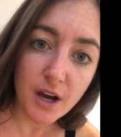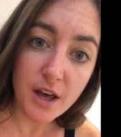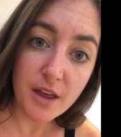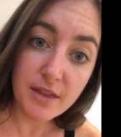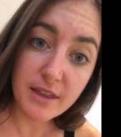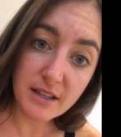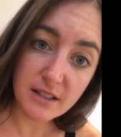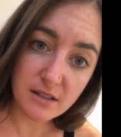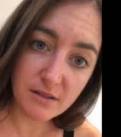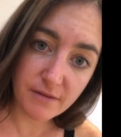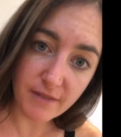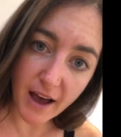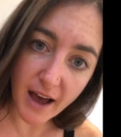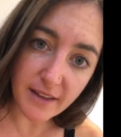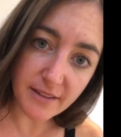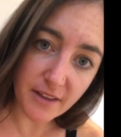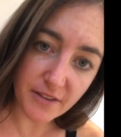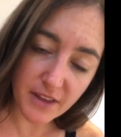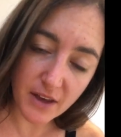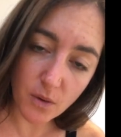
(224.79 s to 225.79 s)
this
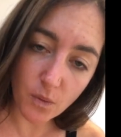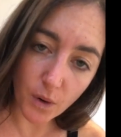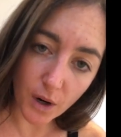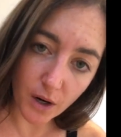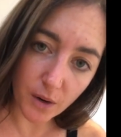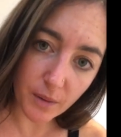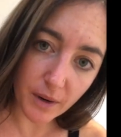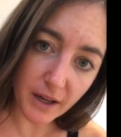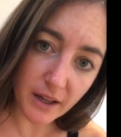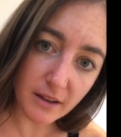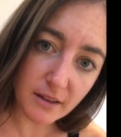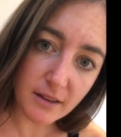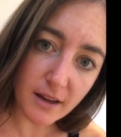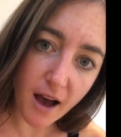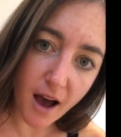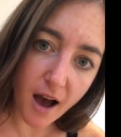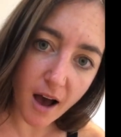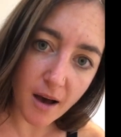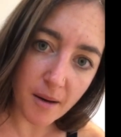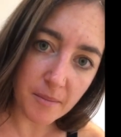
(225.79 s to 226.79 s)
vet that they work with
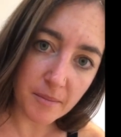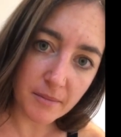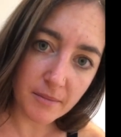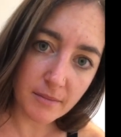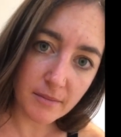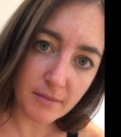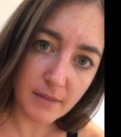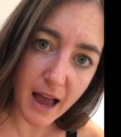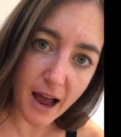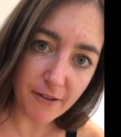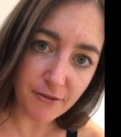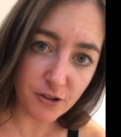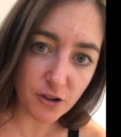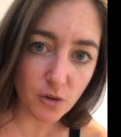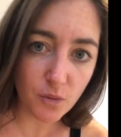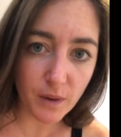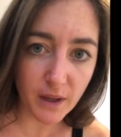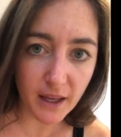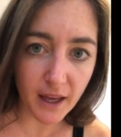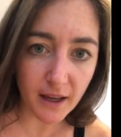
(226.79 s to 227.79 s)
after the
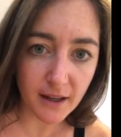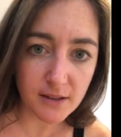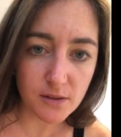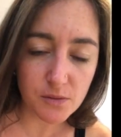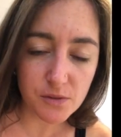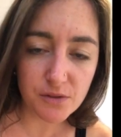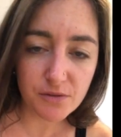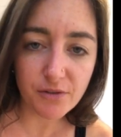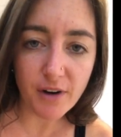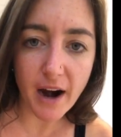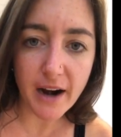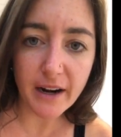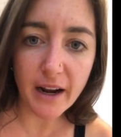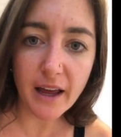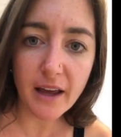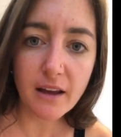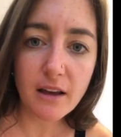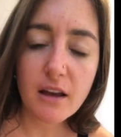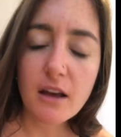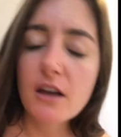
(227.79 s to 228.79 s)
weekend because it was a
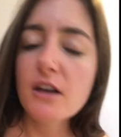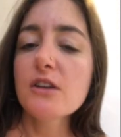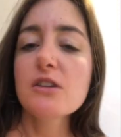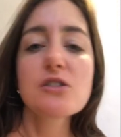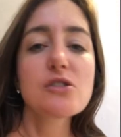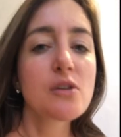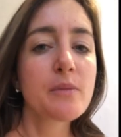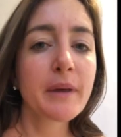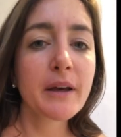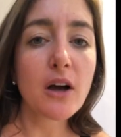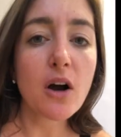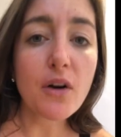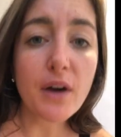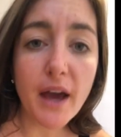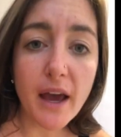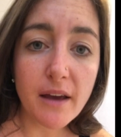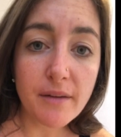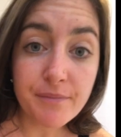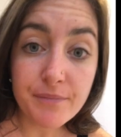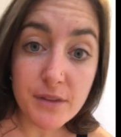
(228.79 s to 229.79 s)
Friday. So I'm like,
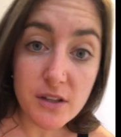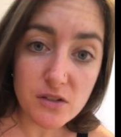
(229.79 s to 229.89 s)
okay.